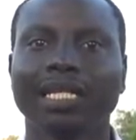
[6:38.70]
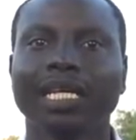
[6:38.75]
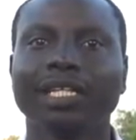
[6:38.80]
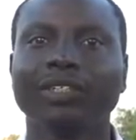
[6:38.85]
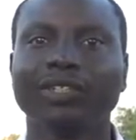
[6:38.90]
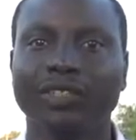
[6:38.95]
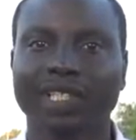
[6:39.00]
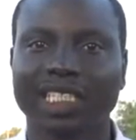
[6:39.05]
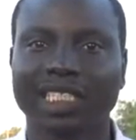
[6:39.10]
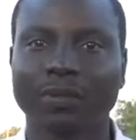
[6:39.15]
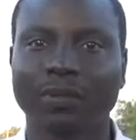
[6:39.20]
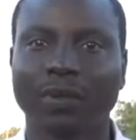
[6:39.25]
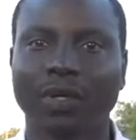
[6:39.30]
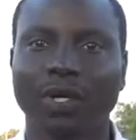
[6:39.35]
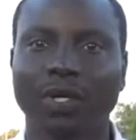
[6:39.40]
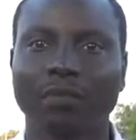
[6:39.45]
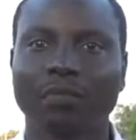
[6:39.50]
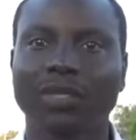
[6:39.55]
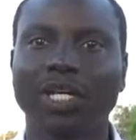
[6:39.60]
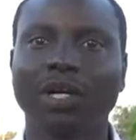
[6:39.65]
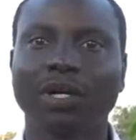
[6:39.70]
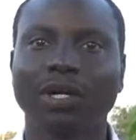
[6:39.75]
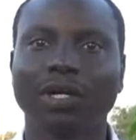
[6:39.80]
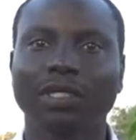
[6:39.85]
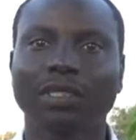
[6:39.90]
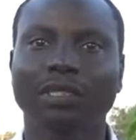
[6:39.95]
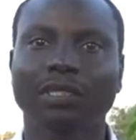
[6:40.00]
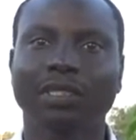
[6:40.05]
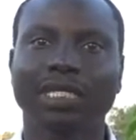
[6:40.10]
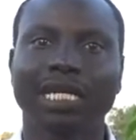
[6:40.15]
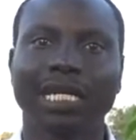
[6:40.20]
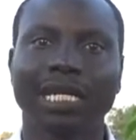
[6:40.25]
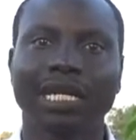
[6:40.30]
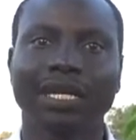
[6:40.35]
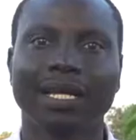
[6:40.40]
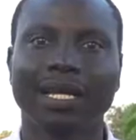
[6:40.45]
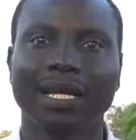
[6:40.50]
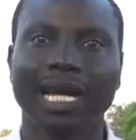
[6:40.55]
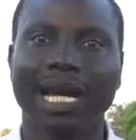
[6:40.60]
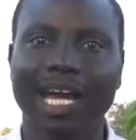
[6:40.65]
that you respond, because
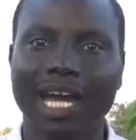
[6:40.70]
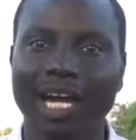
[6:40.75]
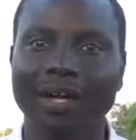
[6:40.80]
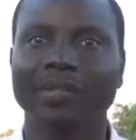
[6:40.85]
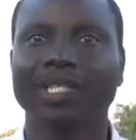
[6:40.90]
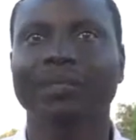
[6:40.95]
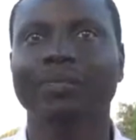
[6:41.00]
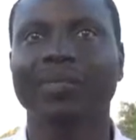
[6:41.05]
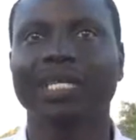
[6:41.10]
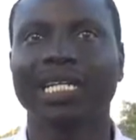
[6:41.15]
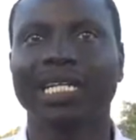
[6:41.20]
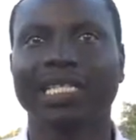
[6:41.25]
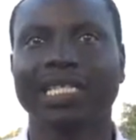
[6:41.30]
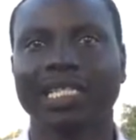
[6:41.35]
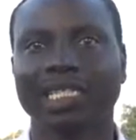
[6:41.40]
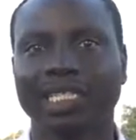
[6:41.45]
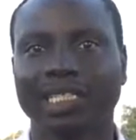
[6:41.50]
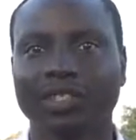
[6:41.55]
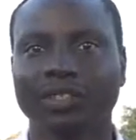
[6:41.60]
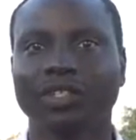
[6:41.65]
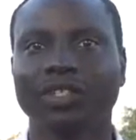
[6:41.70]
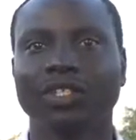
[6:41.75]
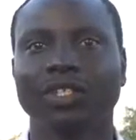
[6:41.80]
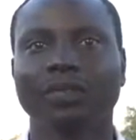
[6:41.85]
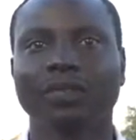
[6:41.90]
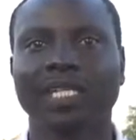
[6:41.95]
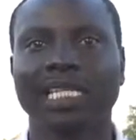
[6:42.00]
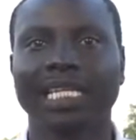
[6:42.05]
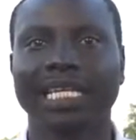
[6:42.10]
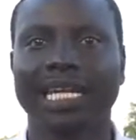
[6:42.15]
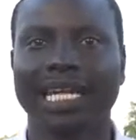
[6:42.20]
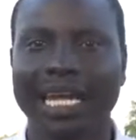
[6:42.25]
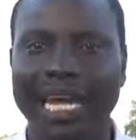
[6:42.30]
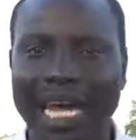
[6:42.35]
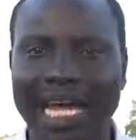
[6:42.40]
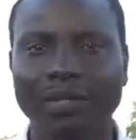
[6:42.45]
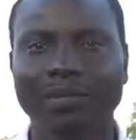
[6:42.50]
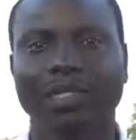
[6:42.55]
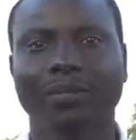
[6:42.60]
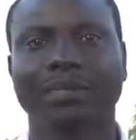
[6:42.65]
accountability is going to be there.
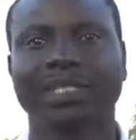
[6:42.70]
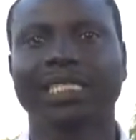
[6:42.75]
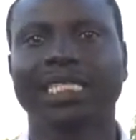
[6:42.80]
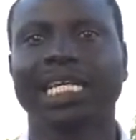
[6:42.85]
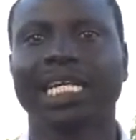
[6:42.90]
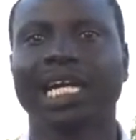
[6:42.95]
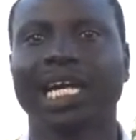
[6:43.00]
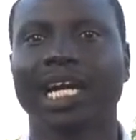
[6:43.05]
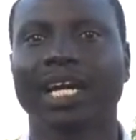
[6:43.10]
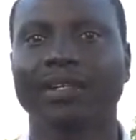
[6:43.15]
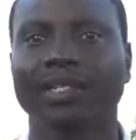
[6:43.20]
100%